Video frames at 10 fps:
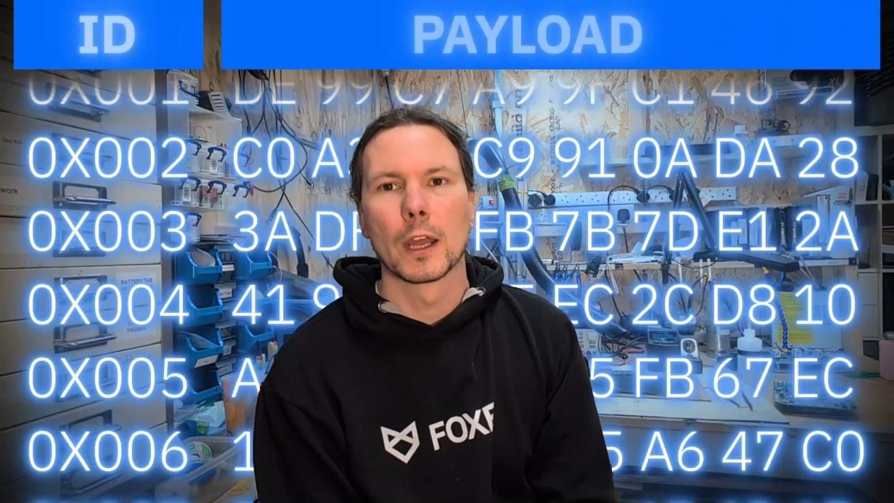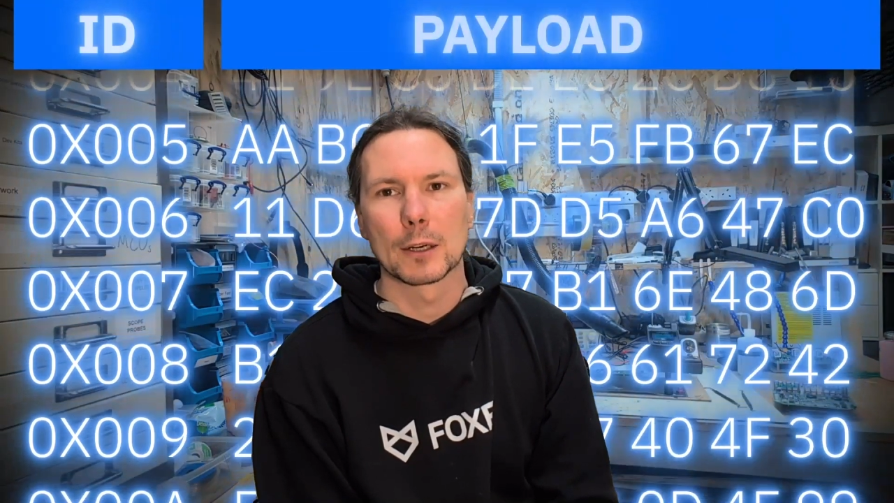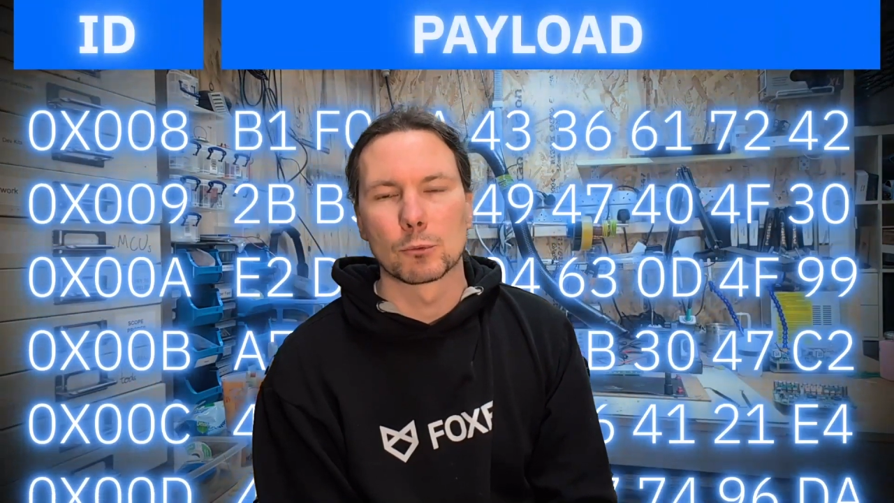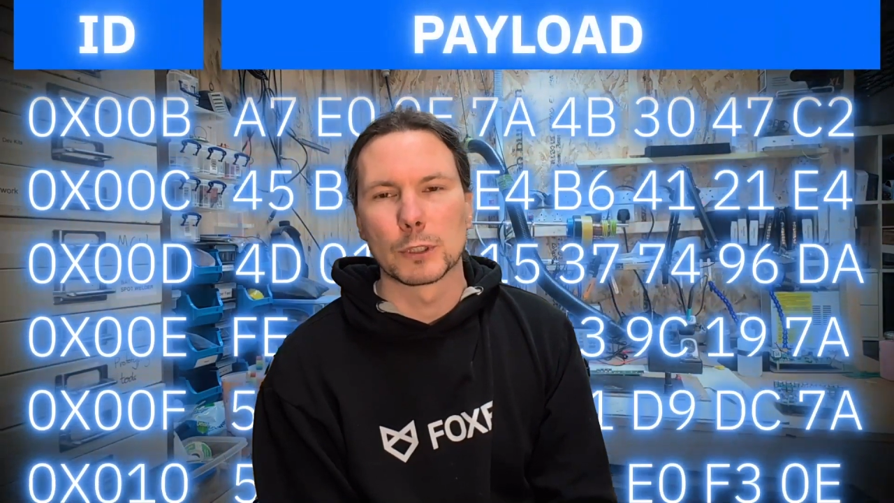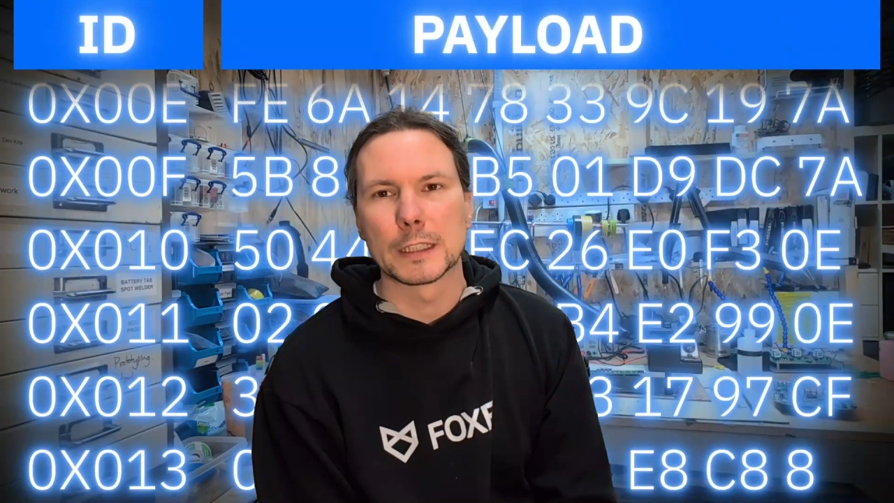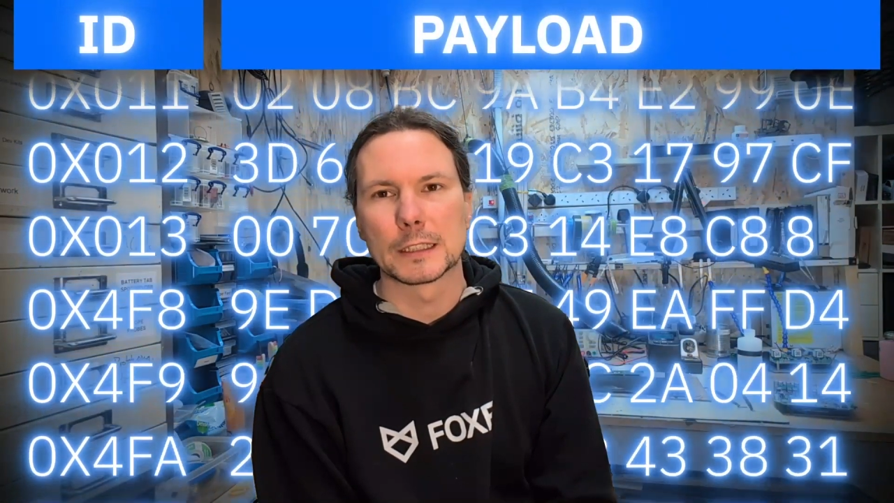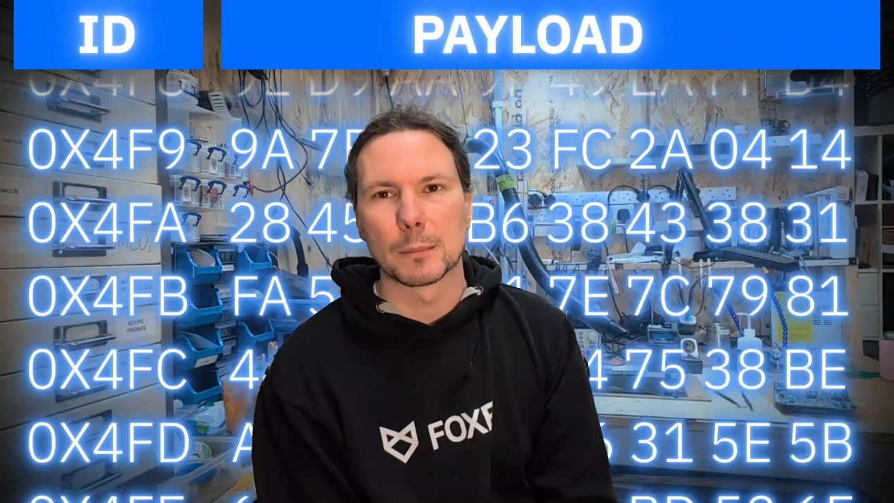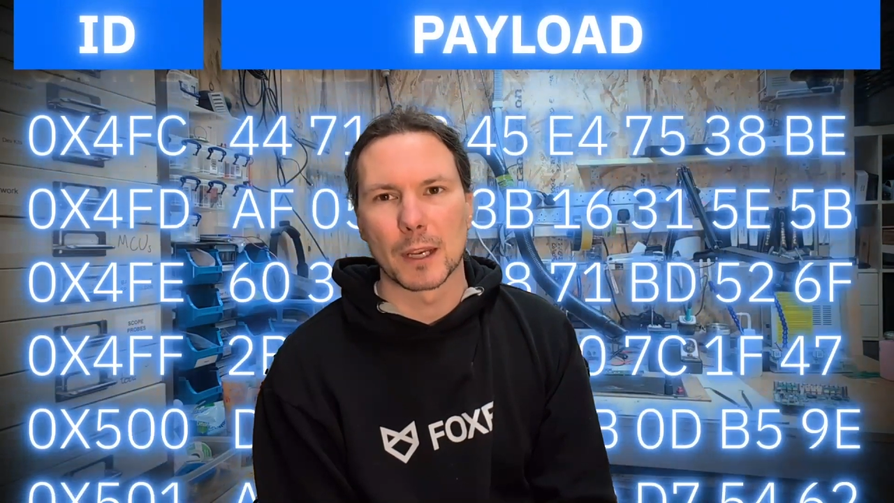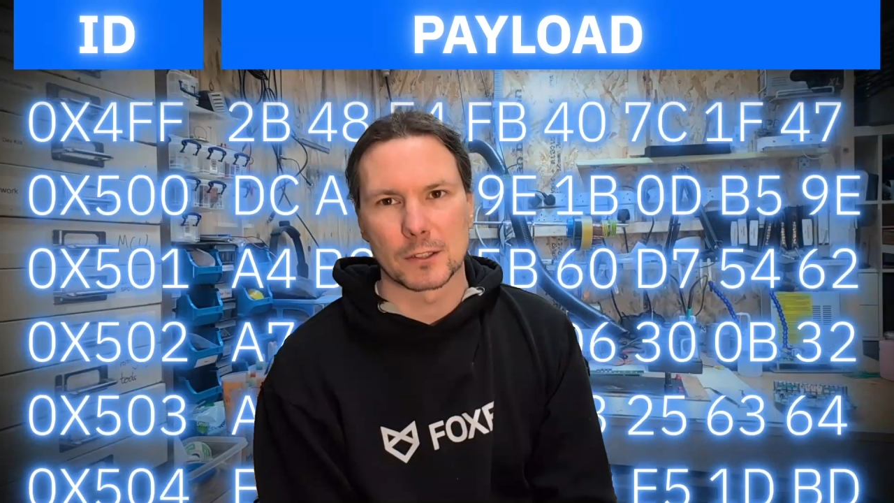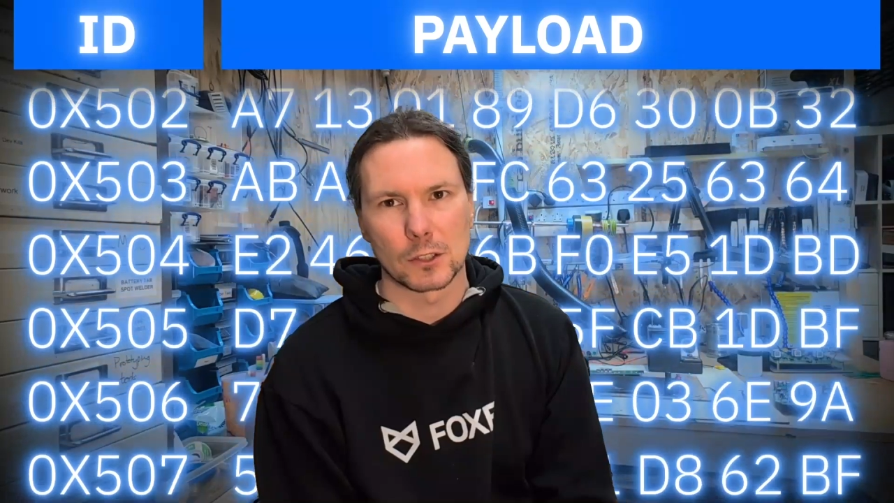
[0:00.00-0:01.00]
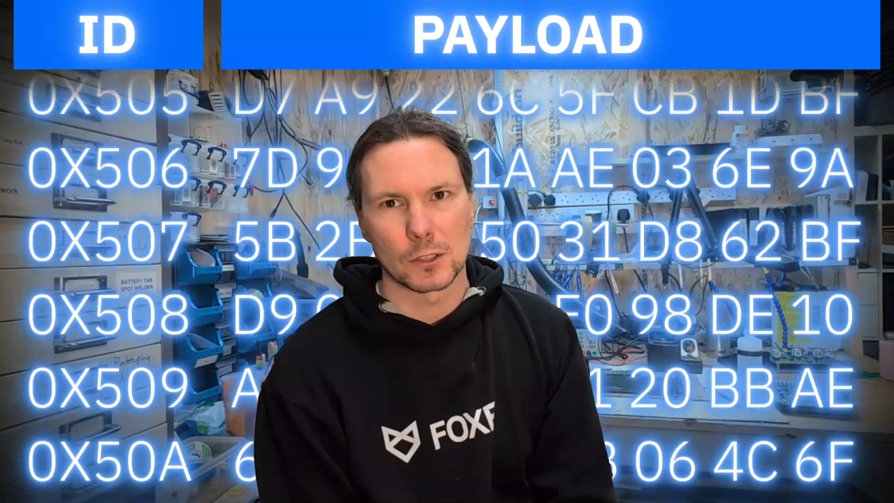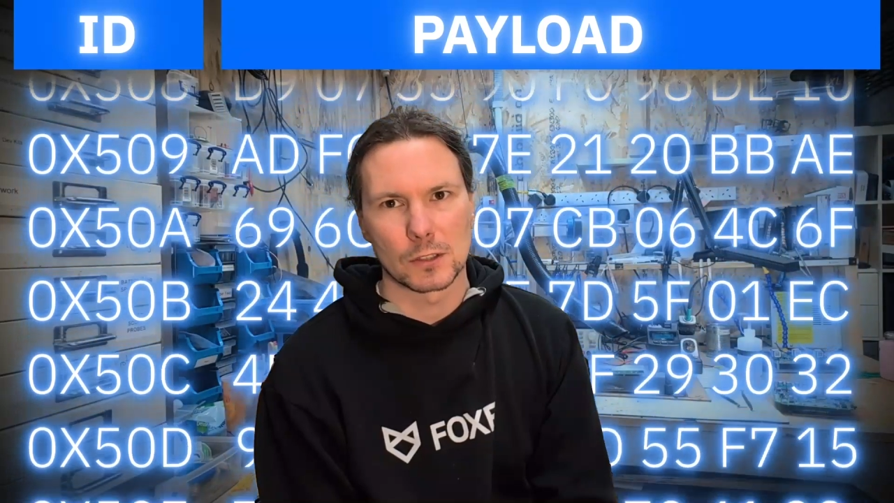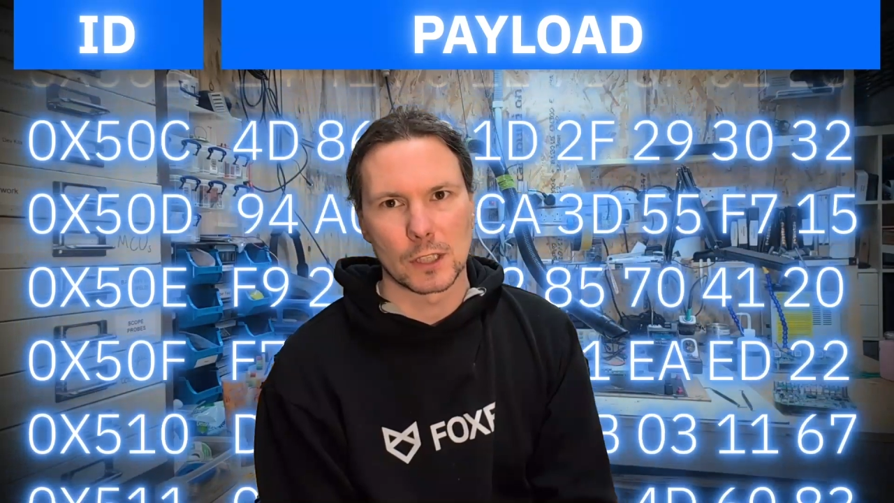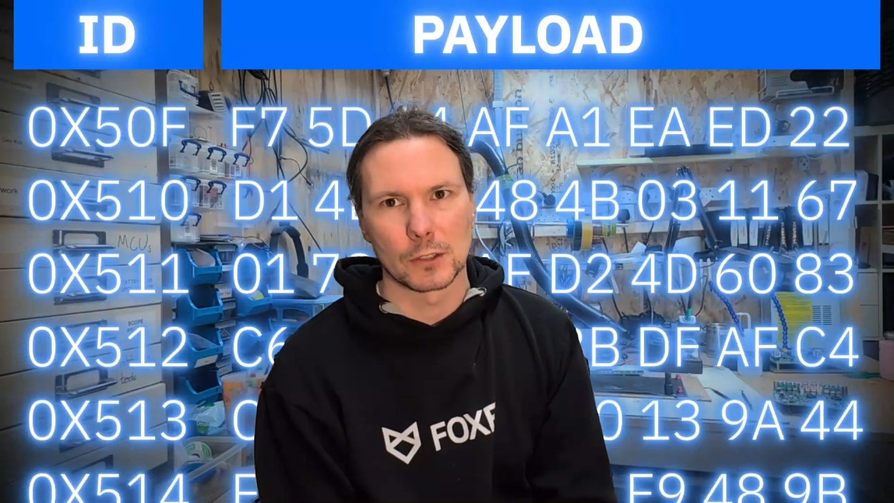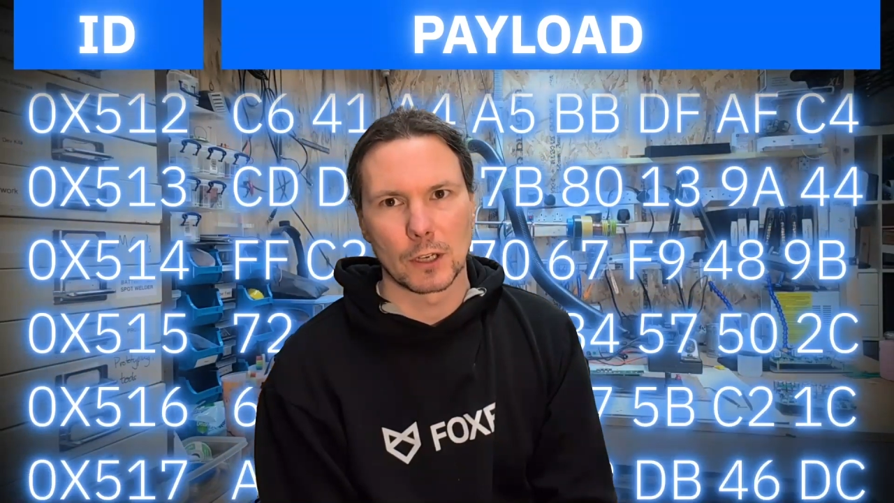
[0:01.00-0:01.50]
and read the messages
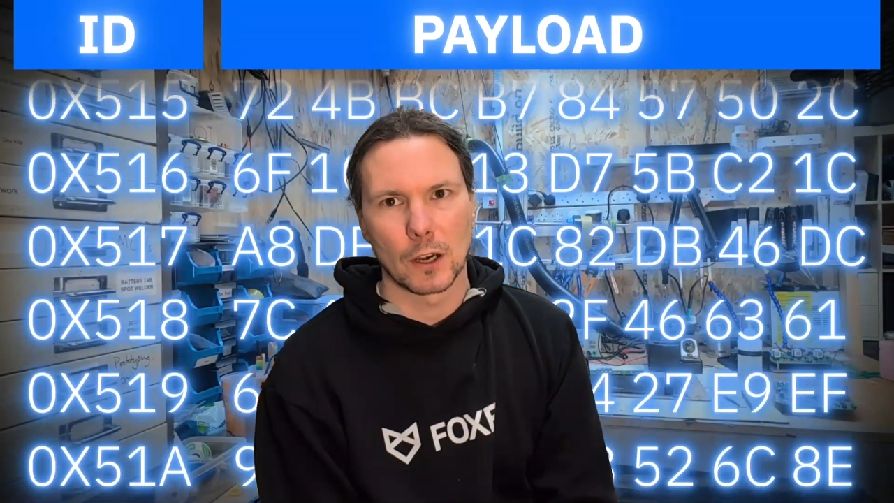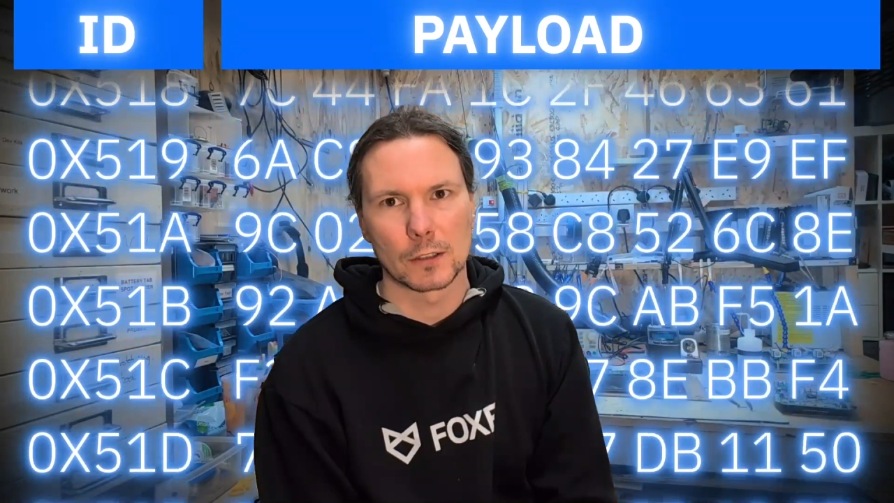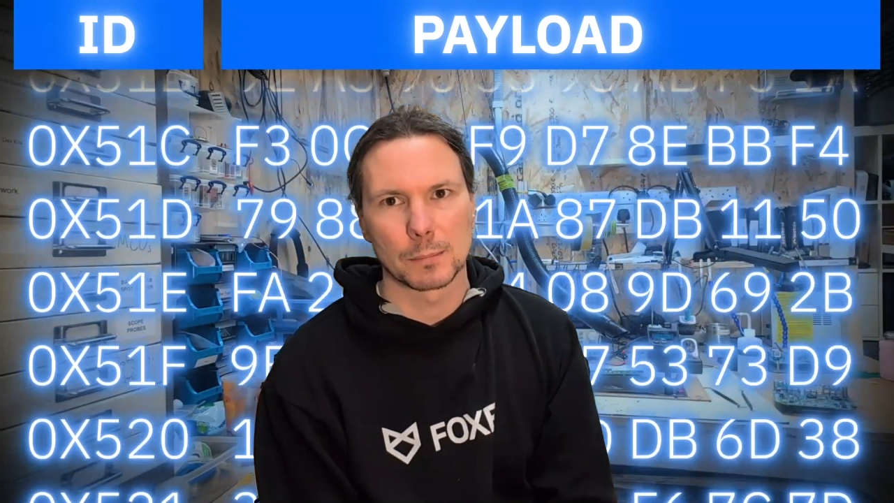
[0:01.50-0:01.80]
that your car